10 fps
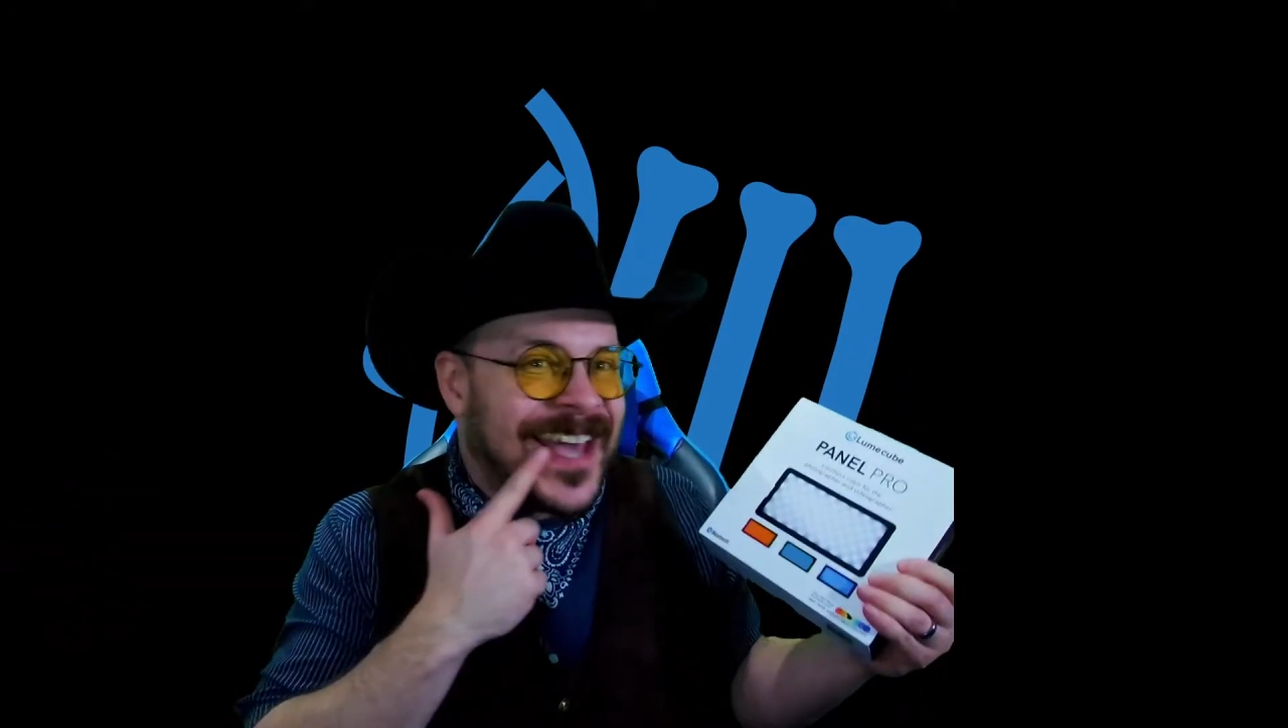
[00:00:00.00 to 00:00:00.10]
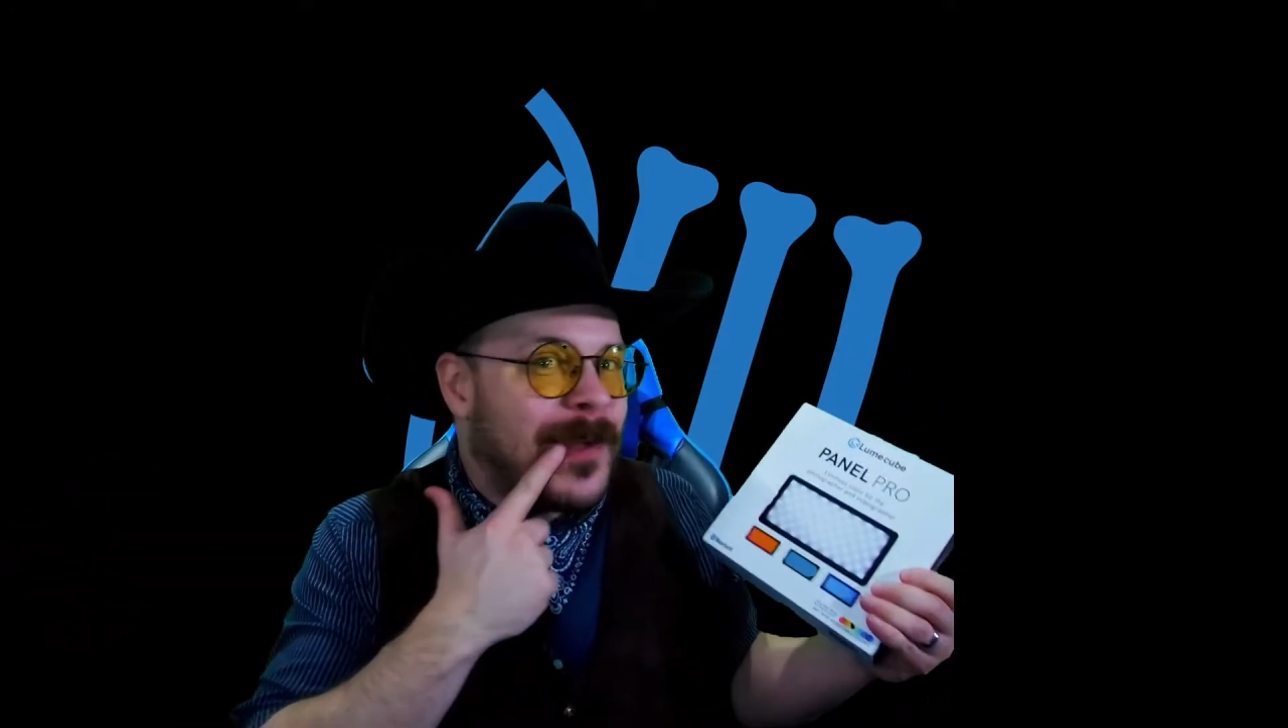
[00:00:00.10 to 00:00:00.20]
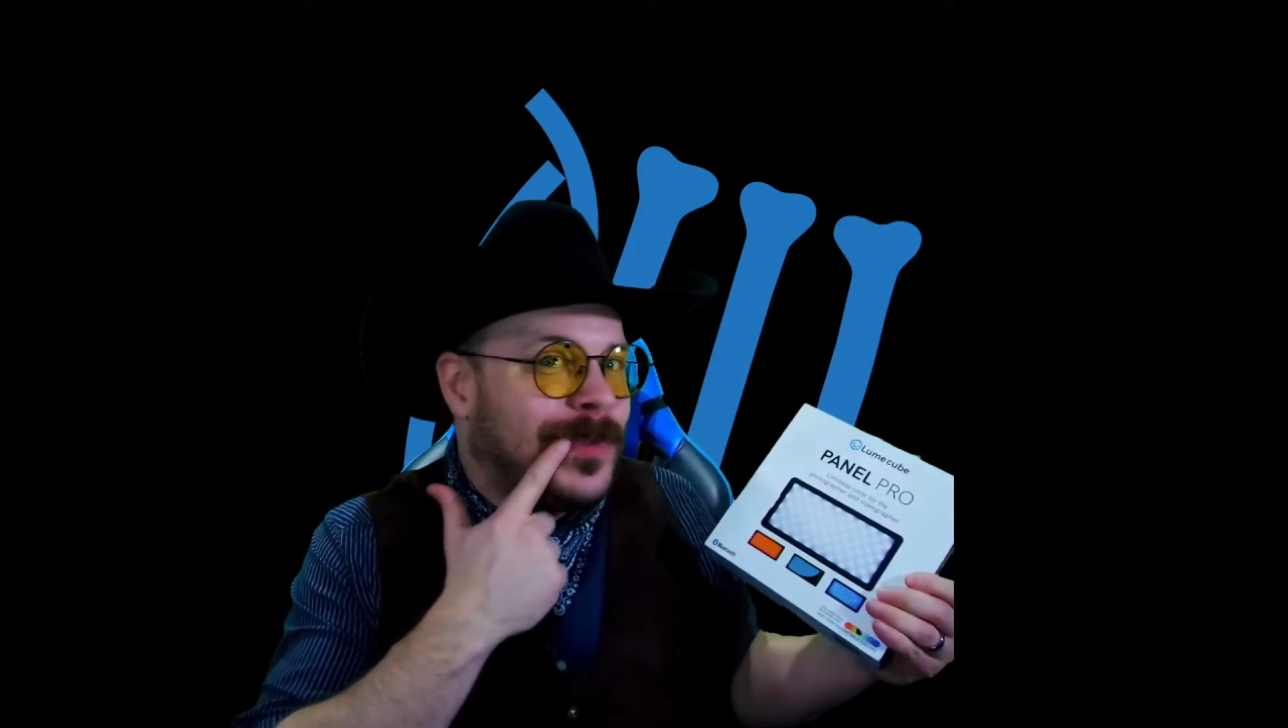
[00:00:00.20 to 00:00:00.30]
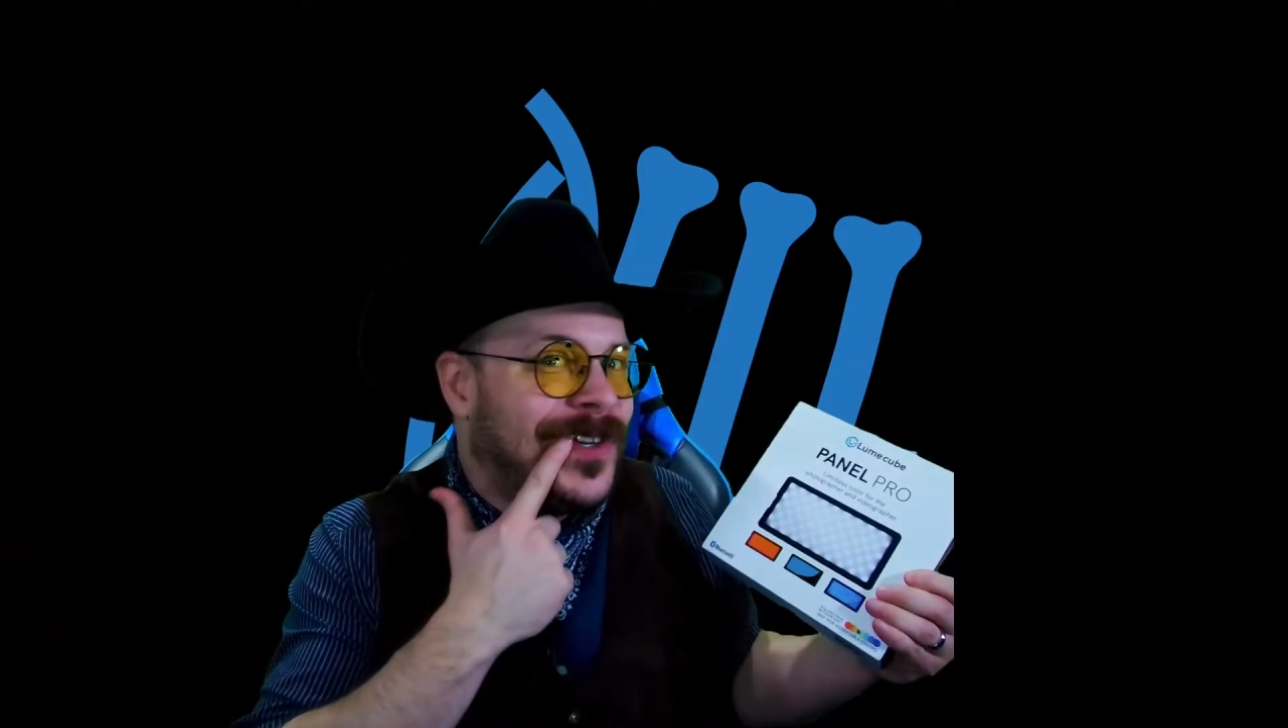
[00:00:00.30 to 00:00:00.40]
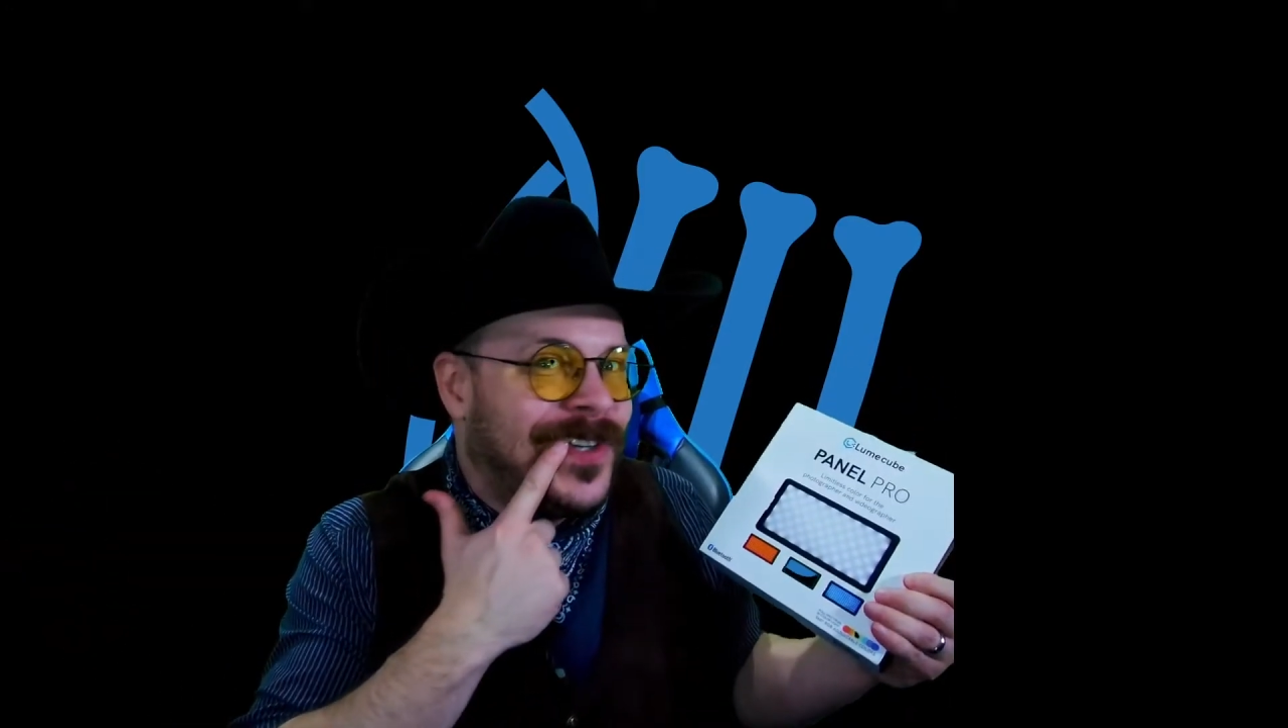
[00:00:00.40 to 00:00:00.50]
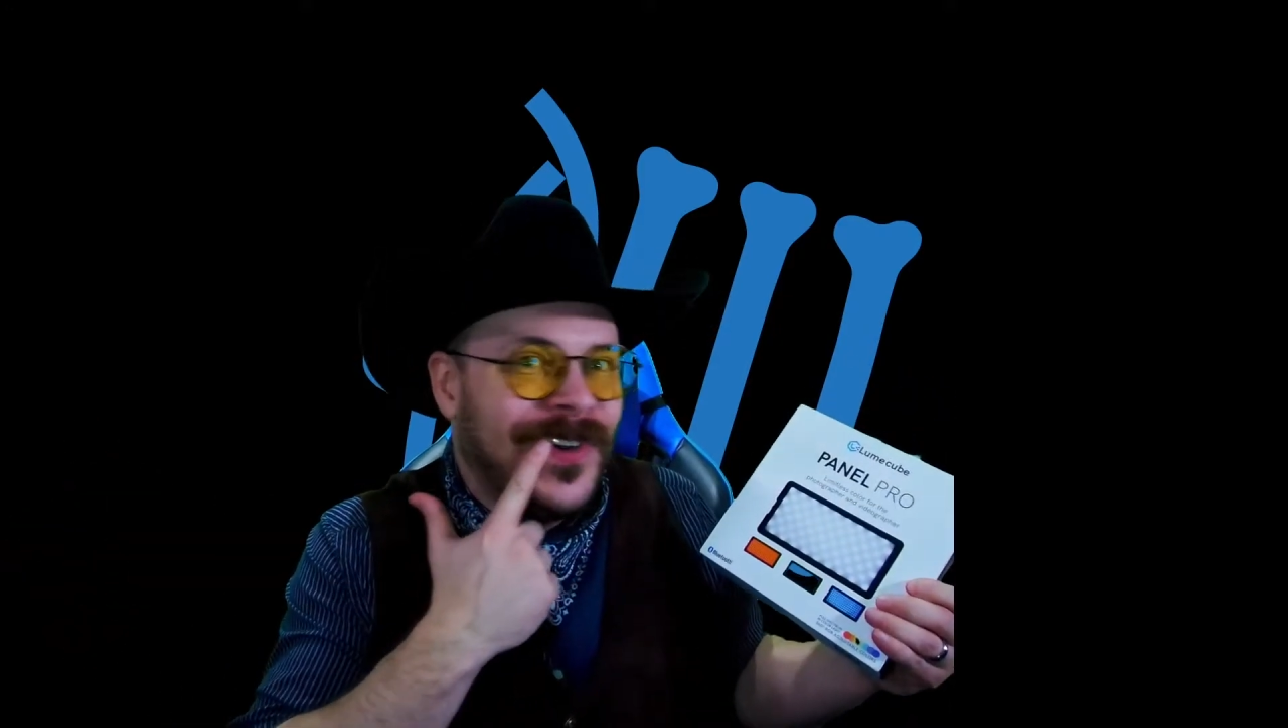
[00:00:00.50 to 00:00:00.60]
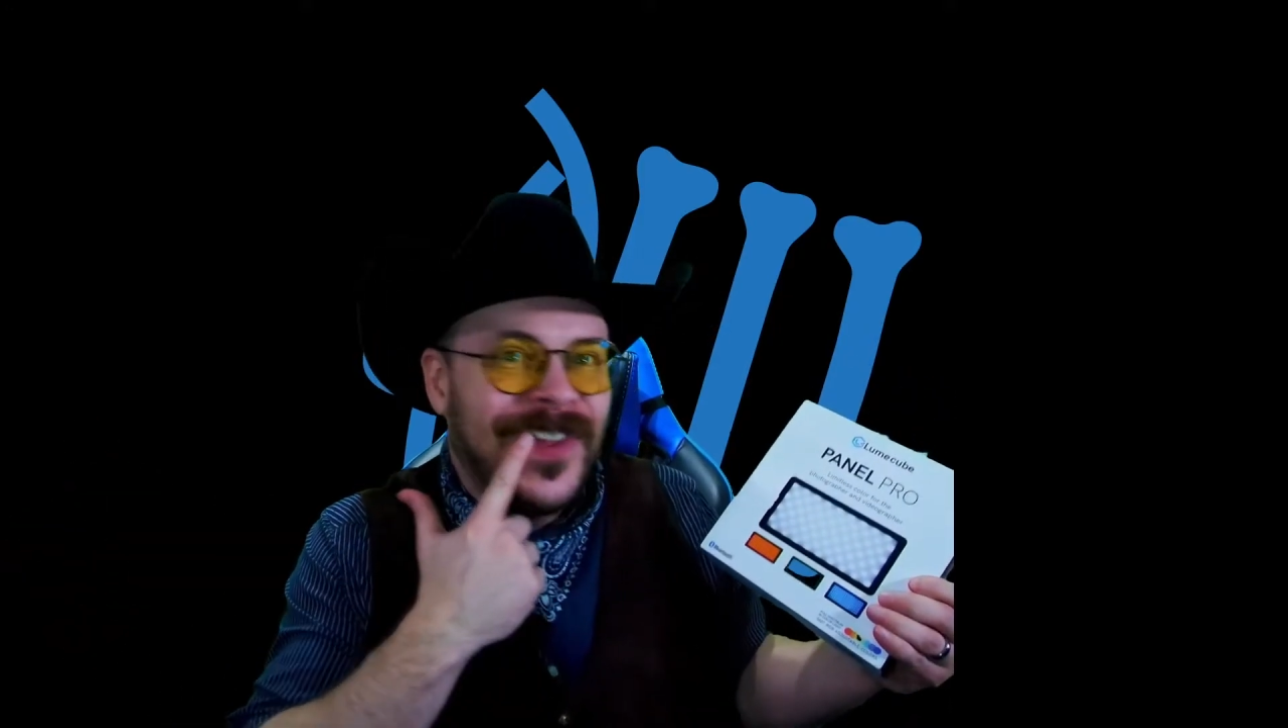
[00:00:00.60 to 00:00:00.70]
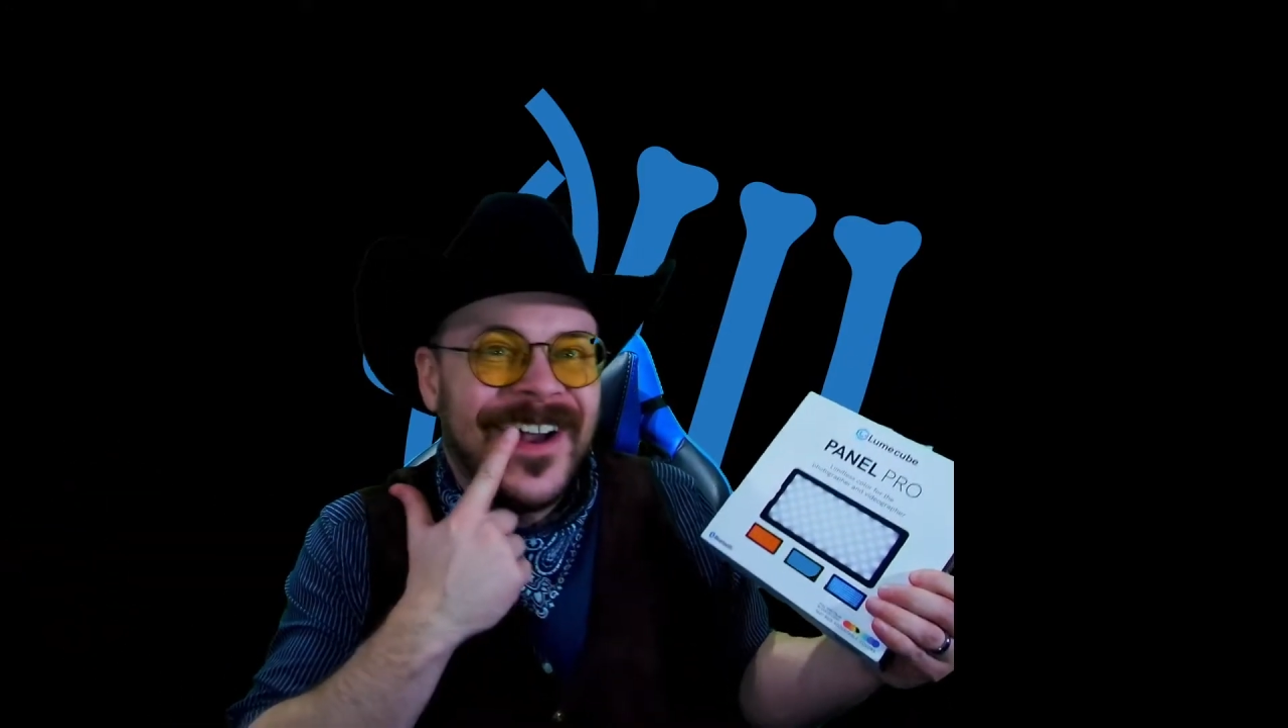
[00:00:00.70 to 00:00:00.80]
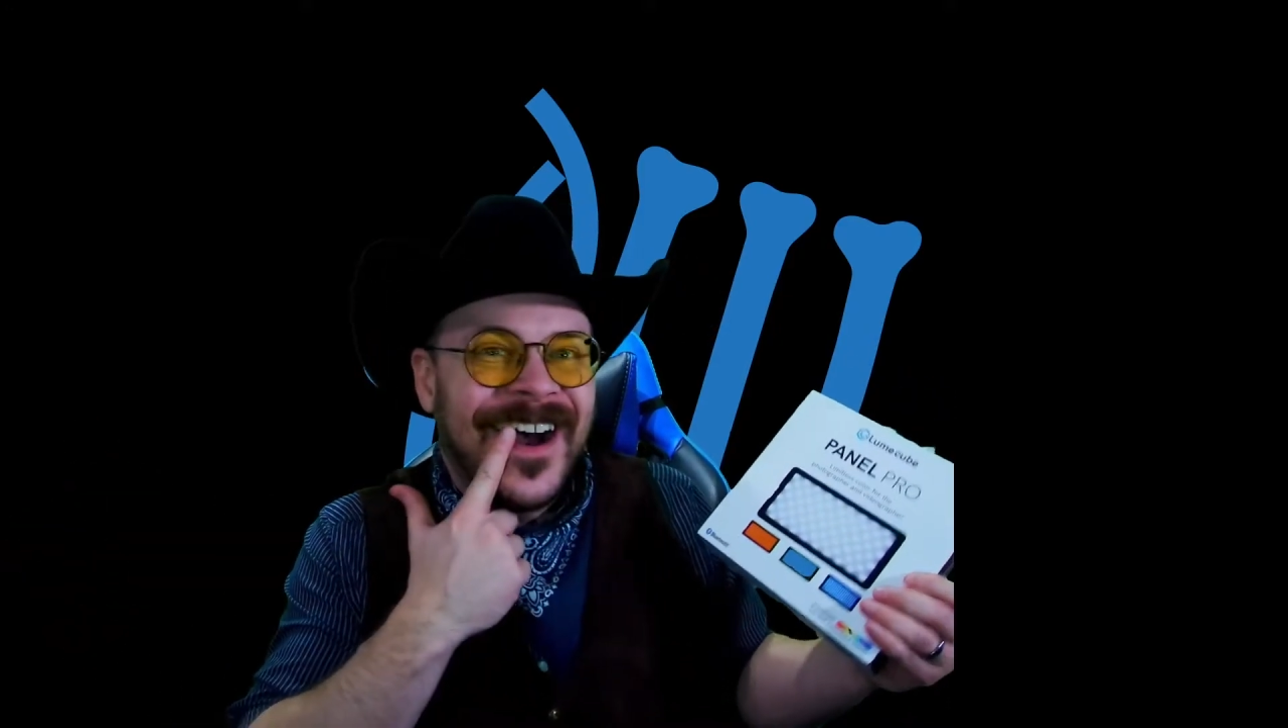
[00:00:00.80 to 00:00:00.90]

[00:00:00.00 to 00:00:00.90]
A Bluetooth?